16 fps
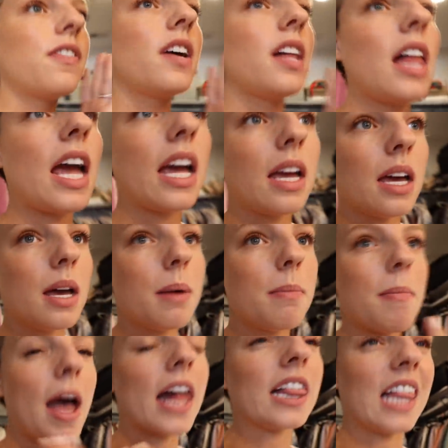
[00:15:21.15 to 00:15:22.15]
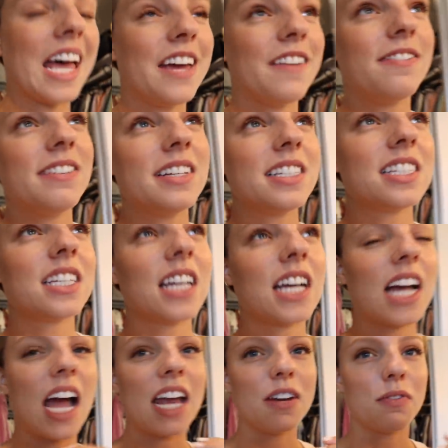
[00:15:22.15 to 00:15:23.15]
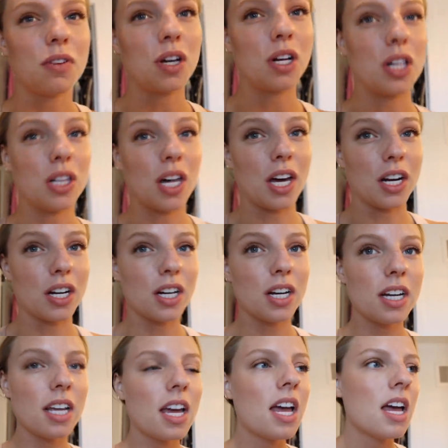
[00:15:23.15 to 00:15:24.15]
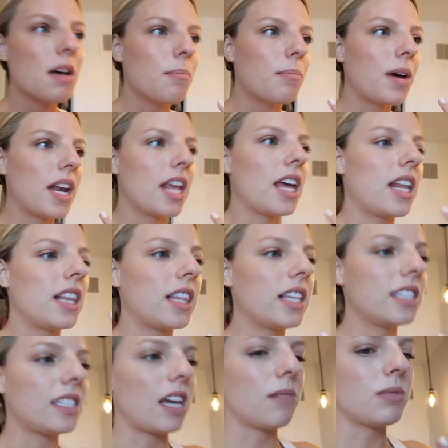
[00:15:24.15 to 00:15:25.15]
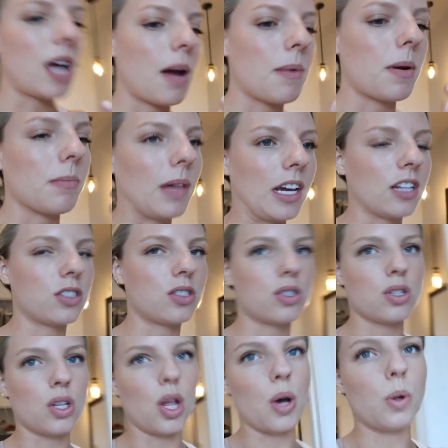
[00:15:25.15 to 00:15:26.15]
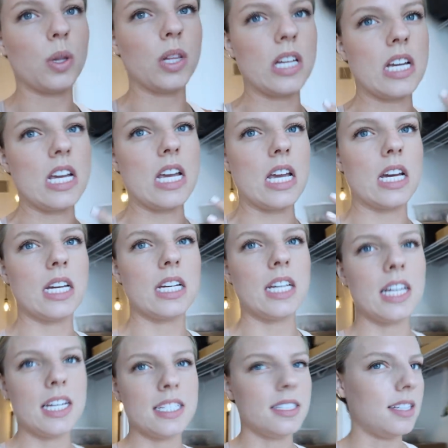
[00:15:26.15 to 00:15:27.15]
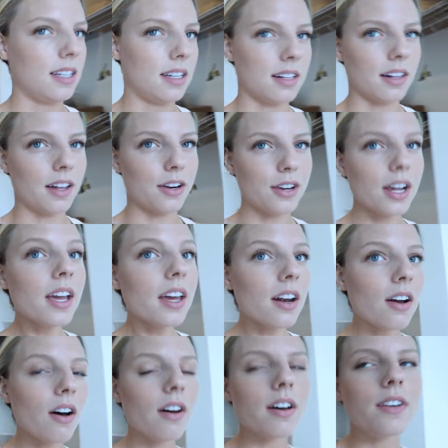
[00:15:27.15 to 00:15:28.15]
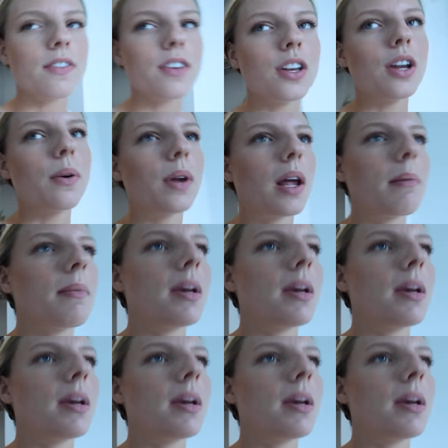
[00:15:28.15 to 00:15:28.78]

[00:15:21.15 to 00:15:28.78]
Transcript: feel like my life is kind of cluttered, but at the same time, I'm like slowly decluttering it all, if you know what I